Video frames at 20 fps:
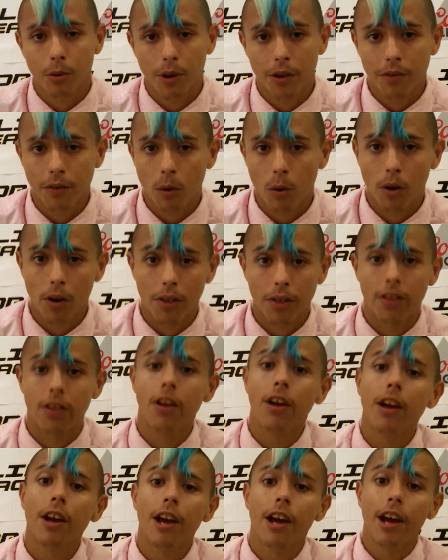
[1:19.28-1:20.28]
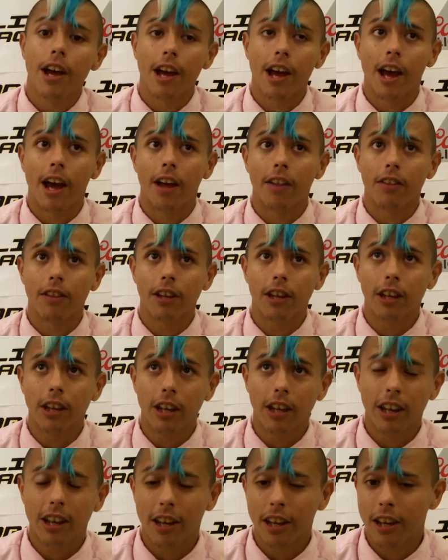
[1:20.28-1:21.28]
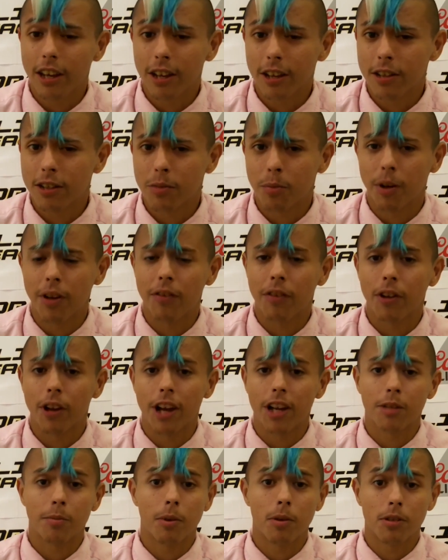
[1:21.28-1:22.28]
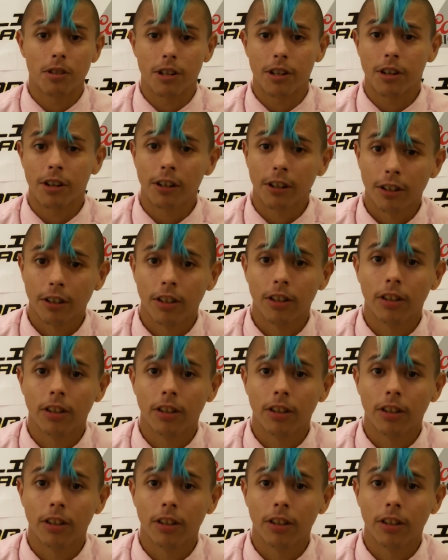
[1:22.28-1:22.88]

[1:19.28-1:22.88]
24th at the Springfield Expo Center.